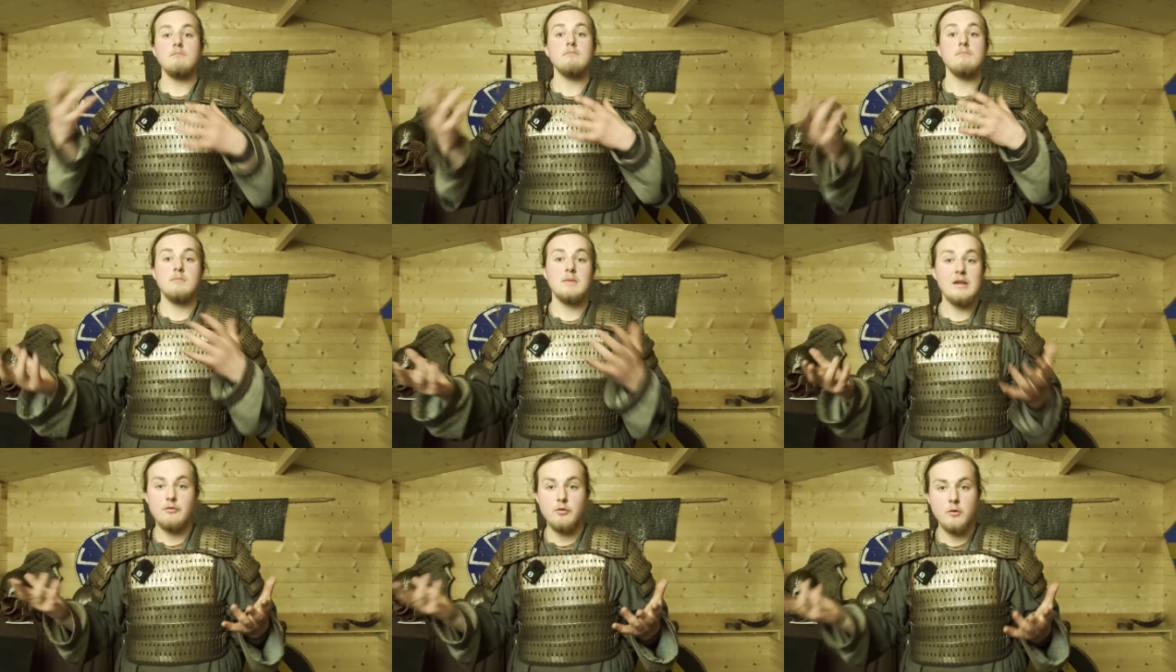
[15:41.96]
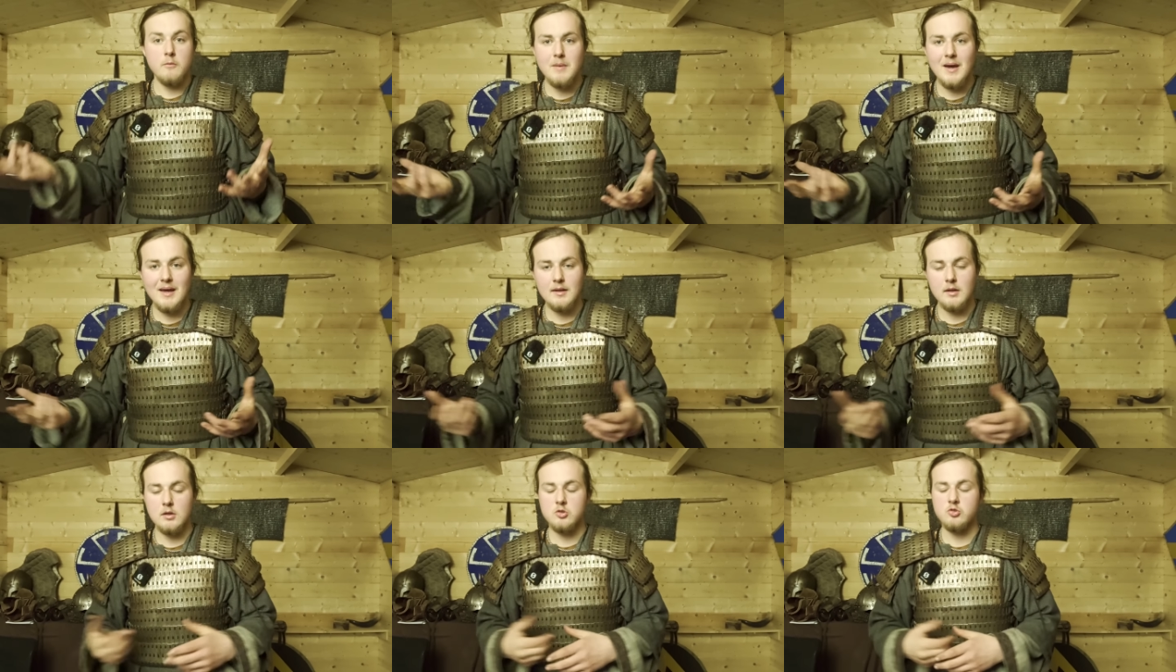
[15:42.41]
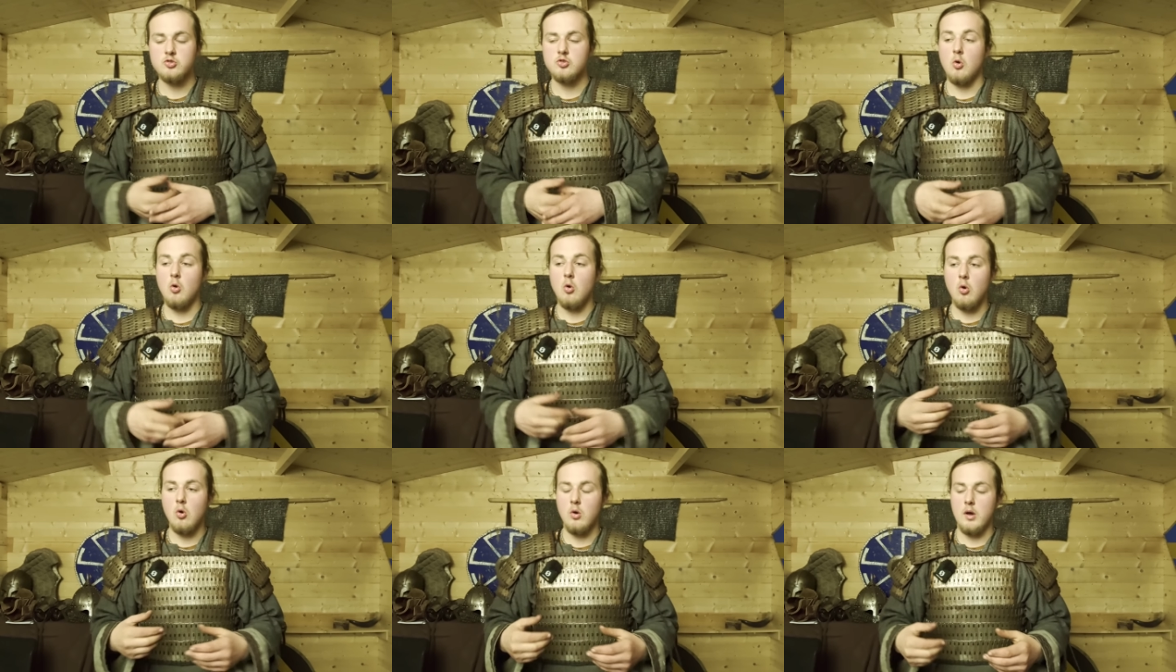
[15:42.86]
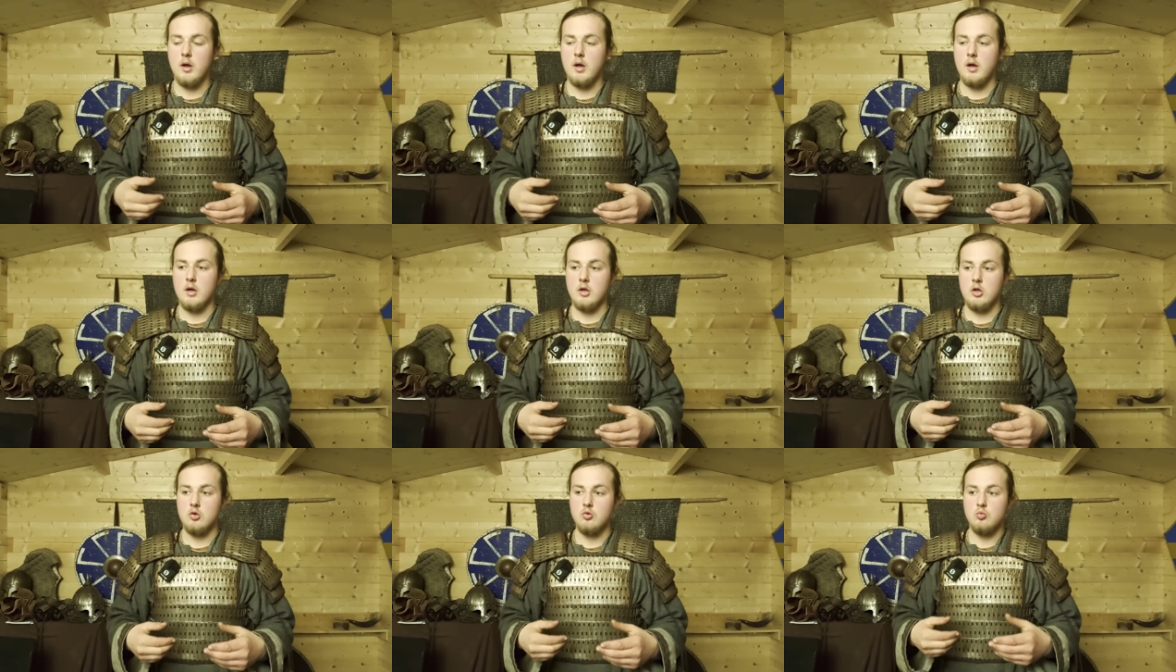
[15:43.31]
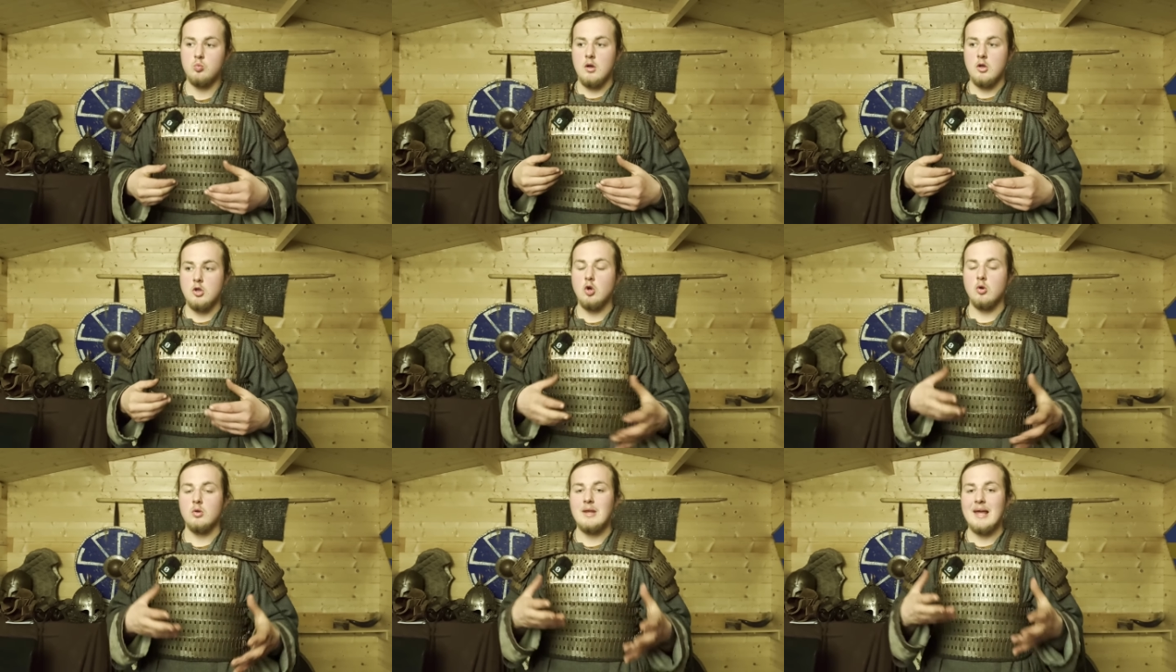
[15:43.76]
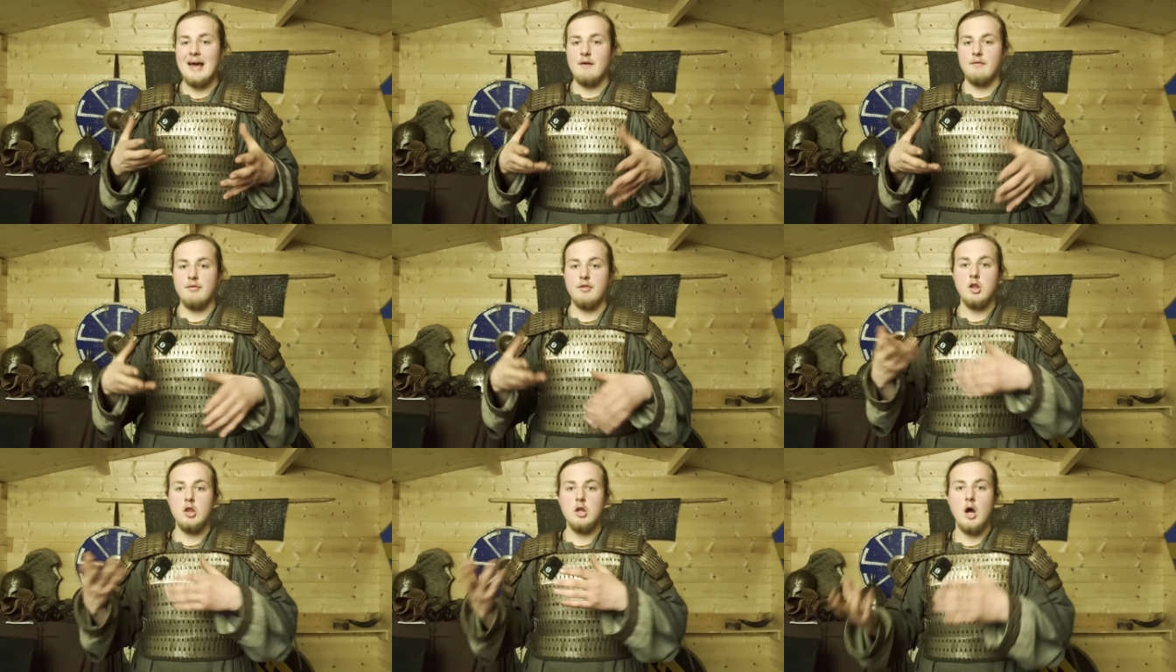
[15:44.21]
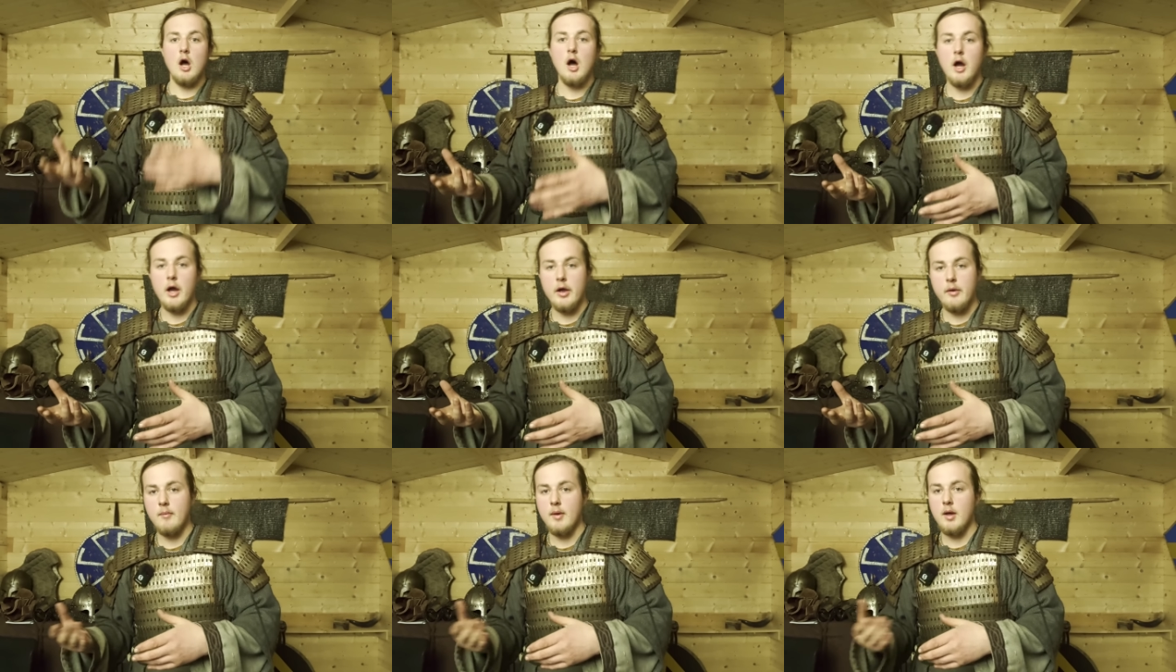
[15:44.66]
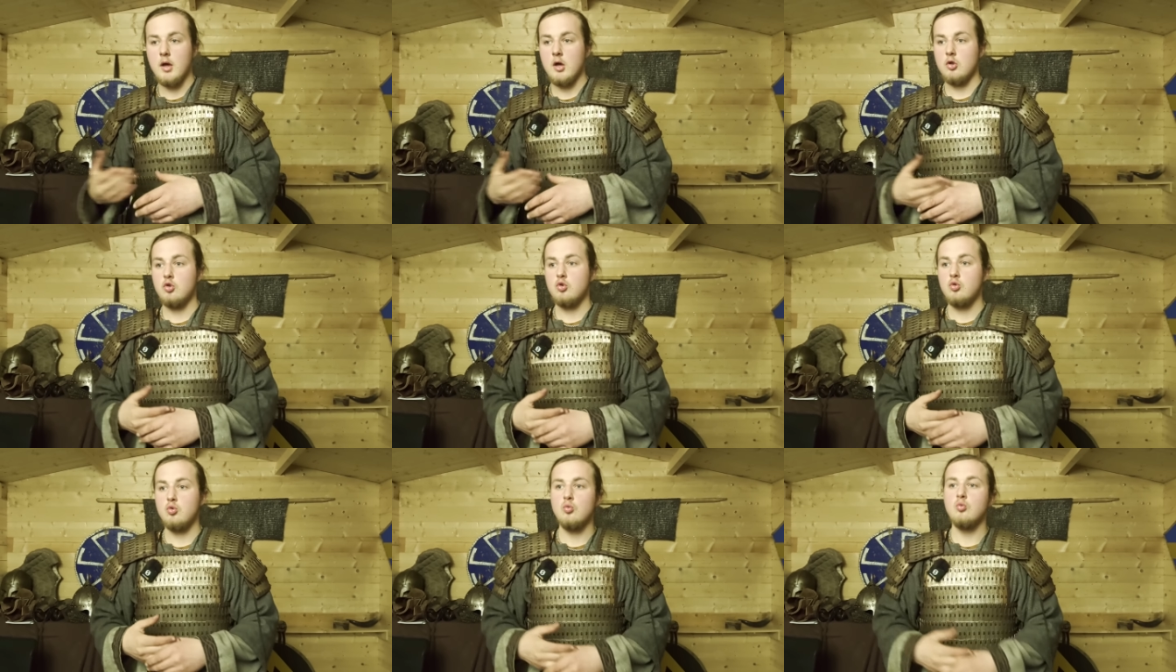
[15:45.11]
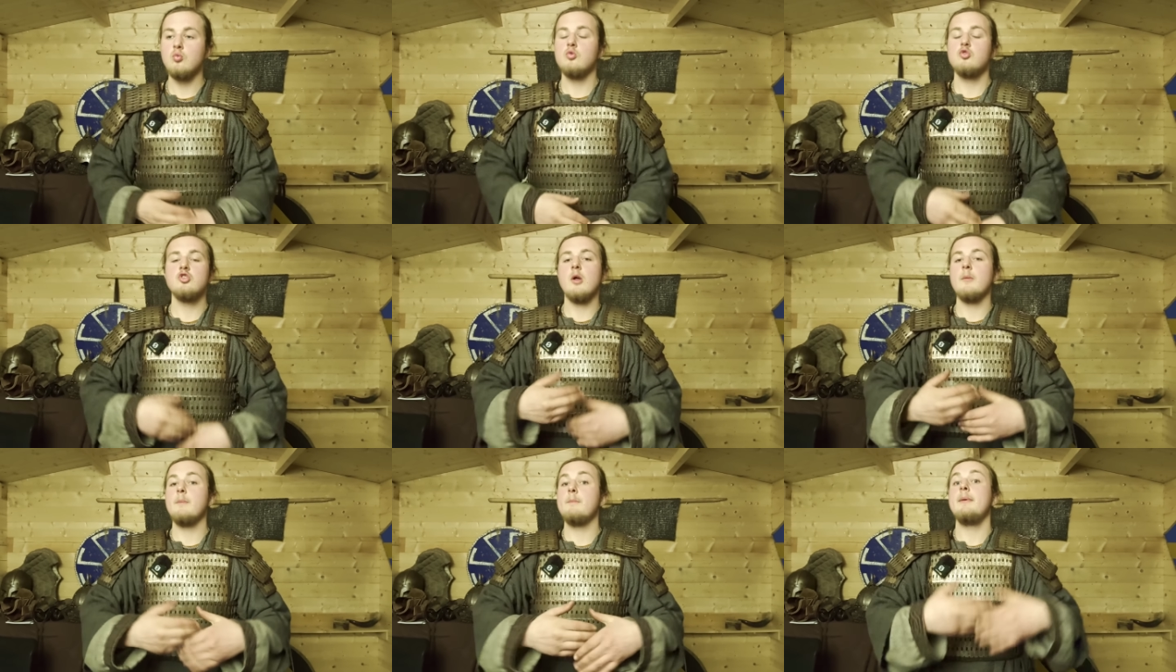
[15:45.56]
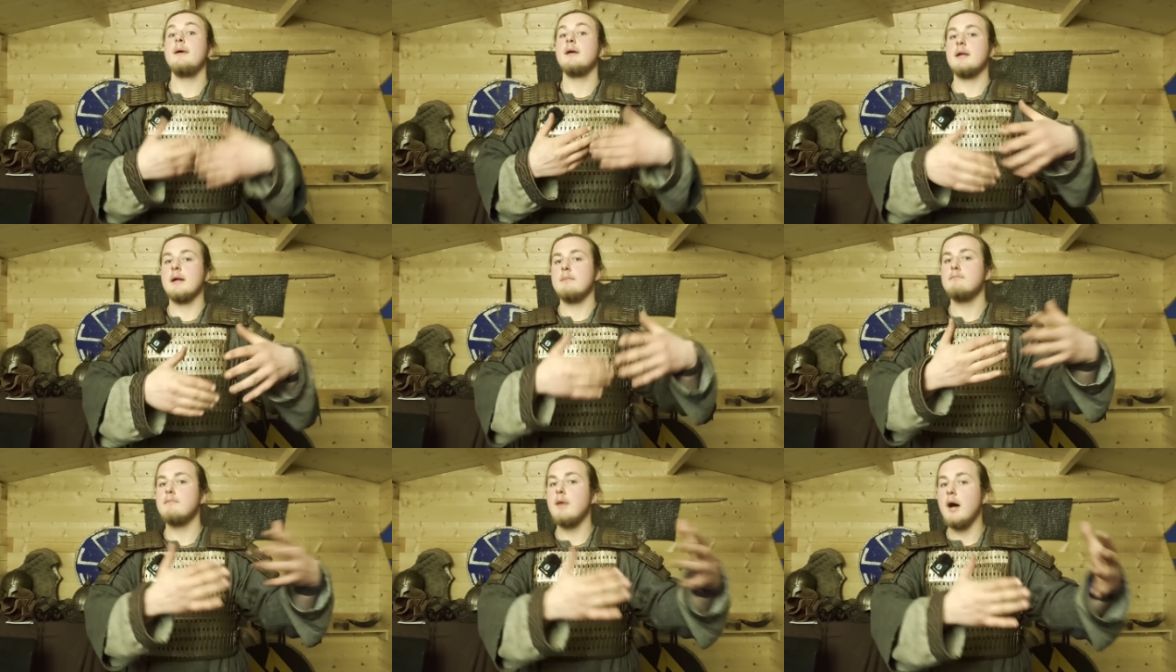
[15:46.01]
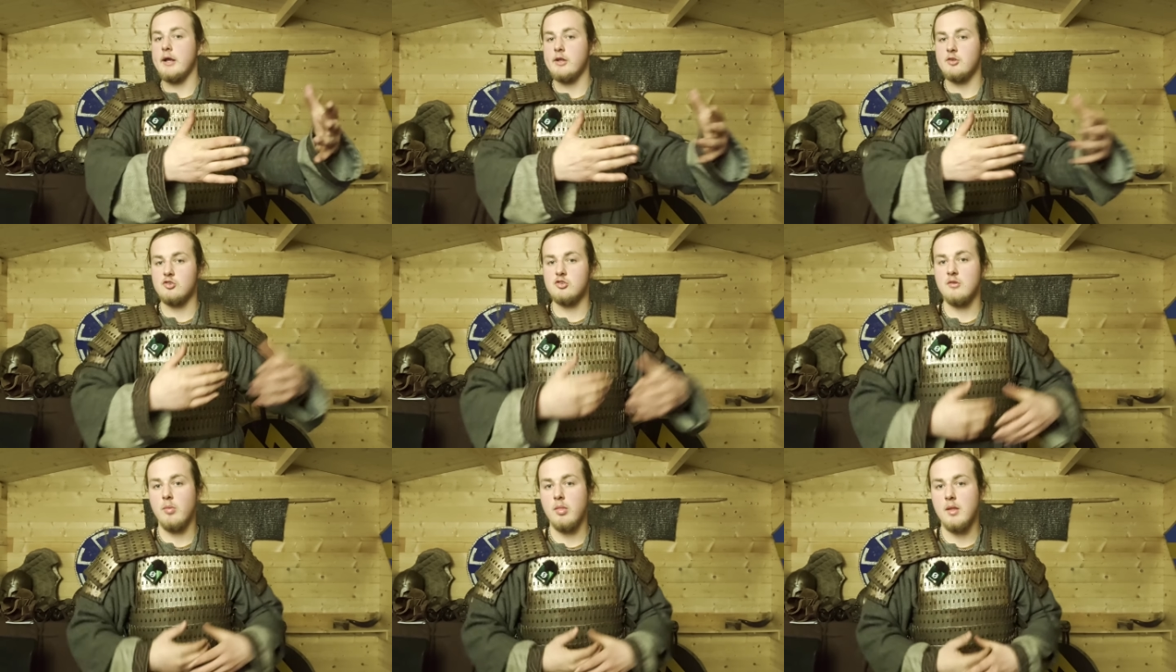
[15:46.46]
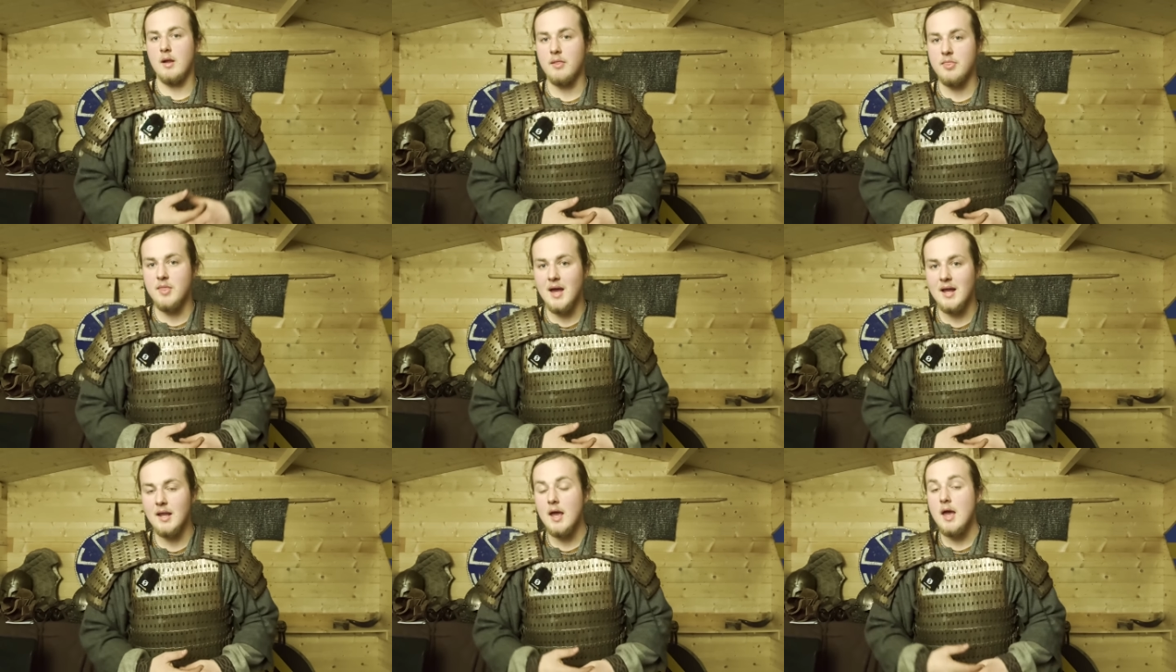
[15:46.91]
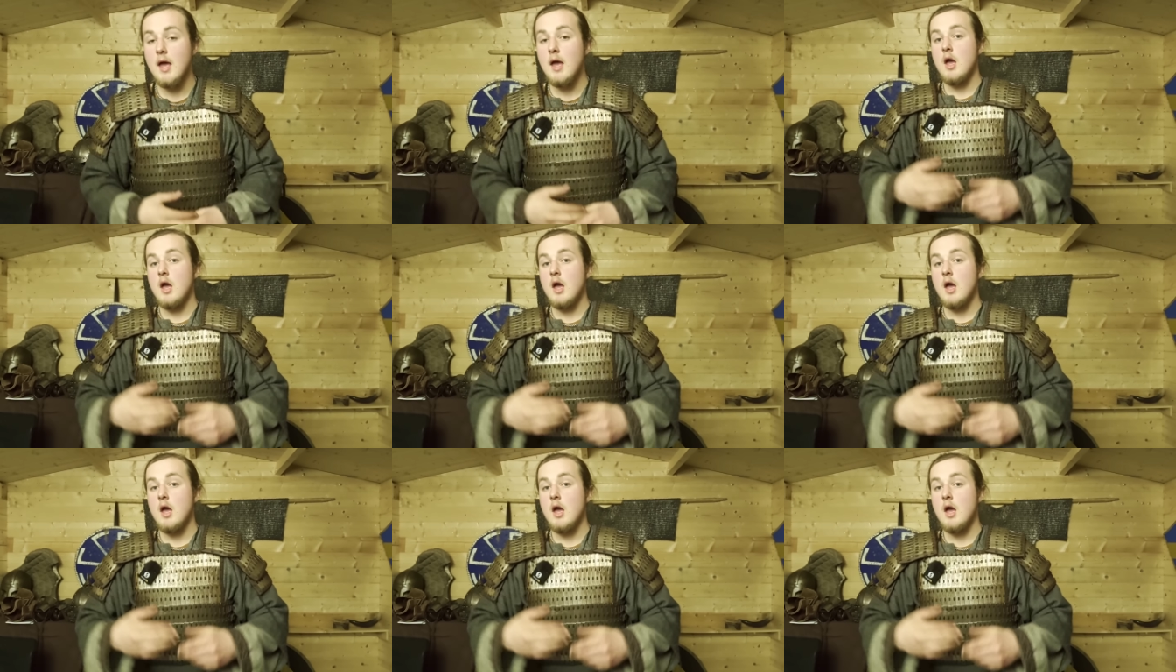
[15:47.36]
different metals, or you don't have the time to start building mines or something like that,